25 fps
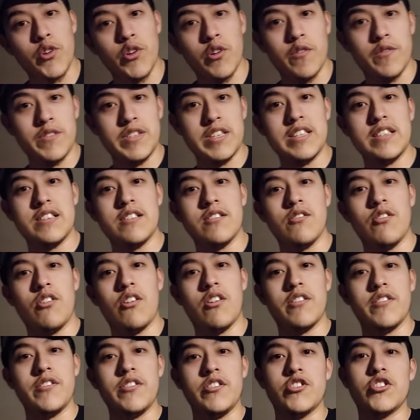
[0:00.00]
of
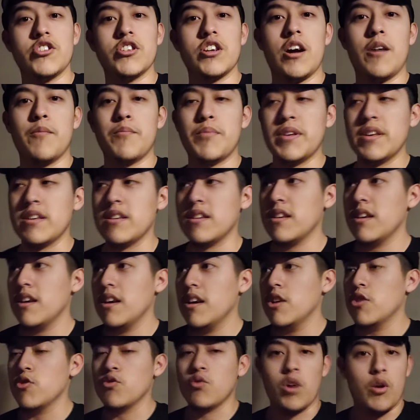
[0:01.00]
DTLR and their shopping.
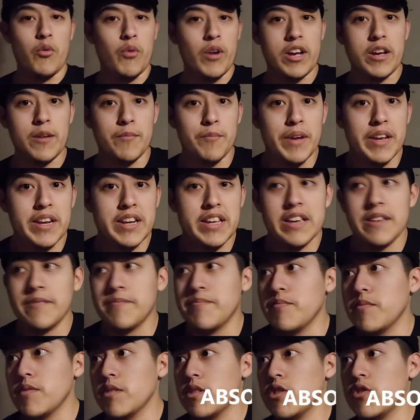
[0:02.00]
Do I recommend it?
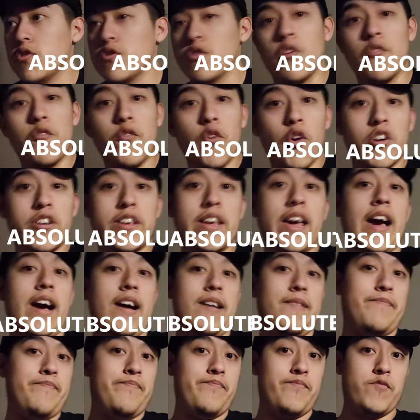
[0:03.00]
So far, yeah.
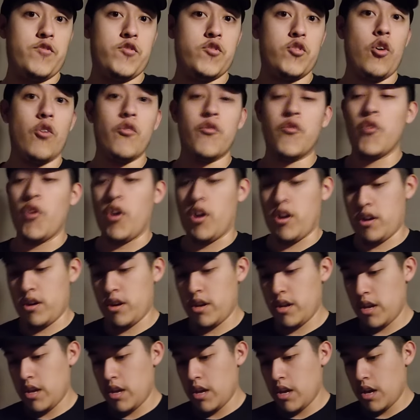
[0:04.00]
So far.
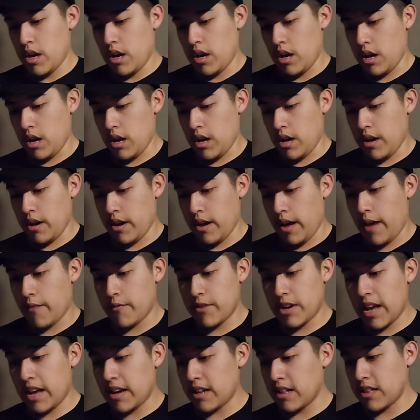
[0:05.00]
Uh, I
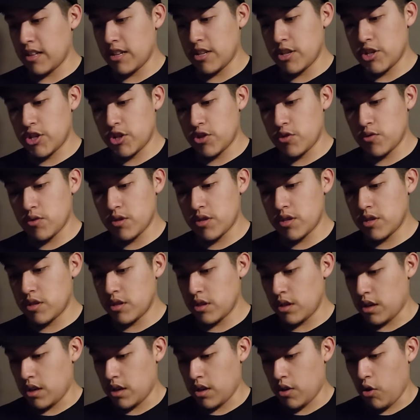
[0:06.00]
haven't had any issues.
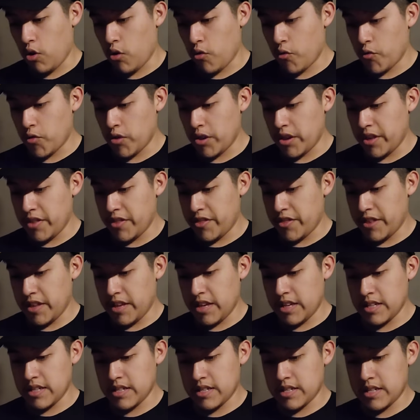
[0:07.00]
Uh, hopefully
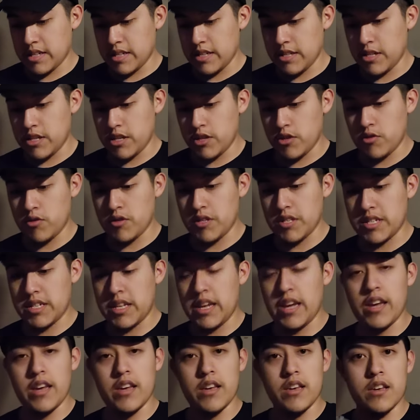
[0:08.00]
things continue to
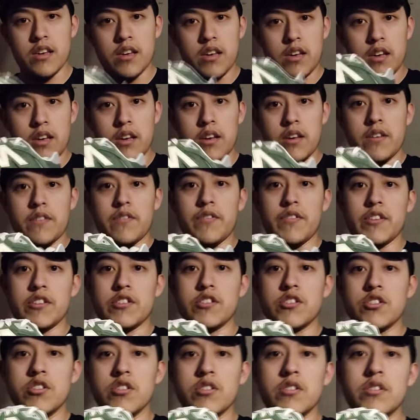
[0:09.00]
stay this
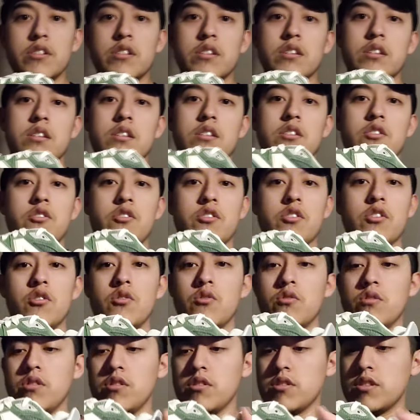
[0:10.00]
good. You
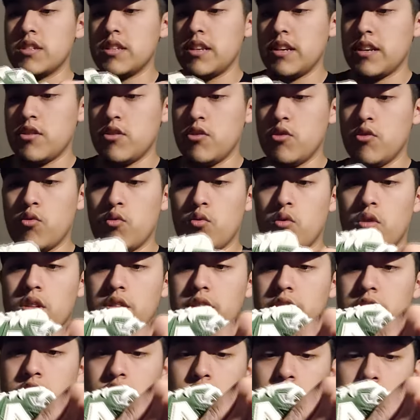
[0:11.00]
know, it looks like no
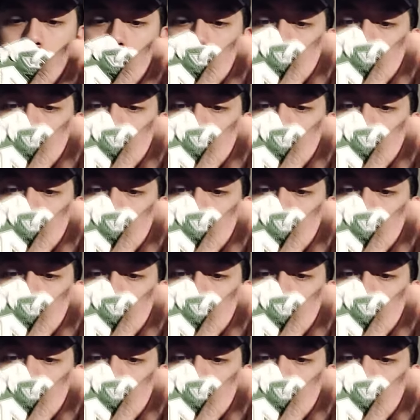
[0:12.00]
quality control